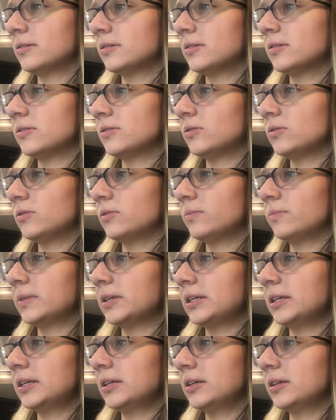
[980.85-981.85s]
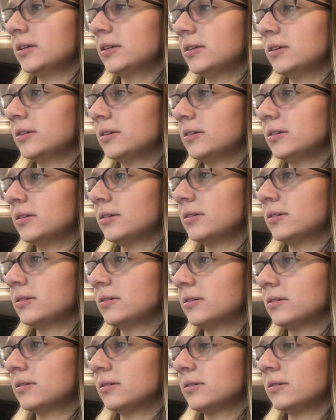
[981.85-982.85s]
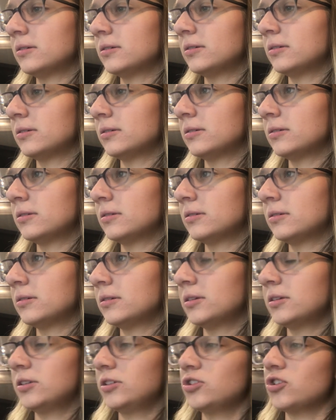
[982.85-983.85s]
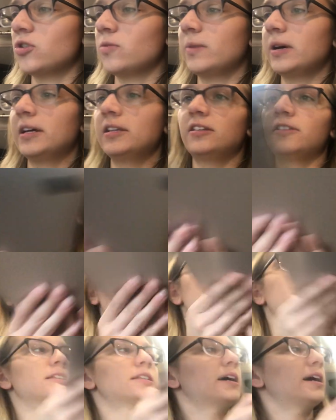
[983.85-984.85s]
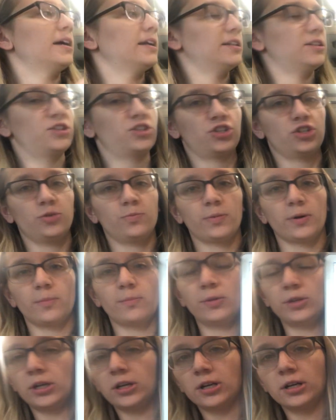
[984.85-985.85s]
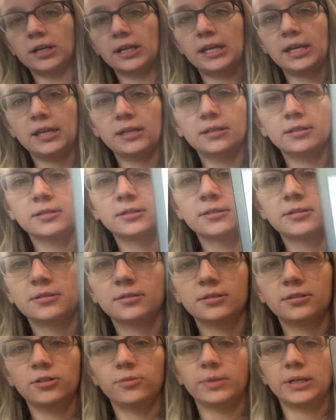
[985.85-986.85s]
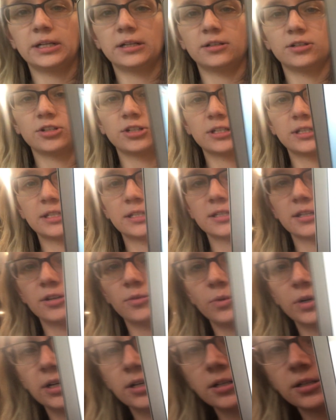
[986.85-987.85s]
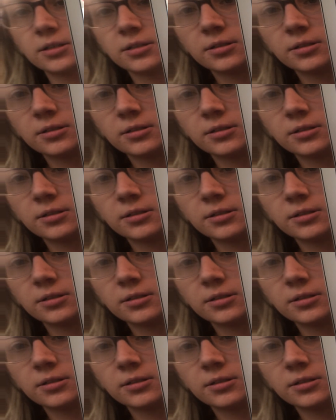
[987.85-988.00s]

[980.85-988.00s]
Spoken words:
zoom it in. Don't mind the fact that it's super blurry. Oh my gosh, is this gonna work?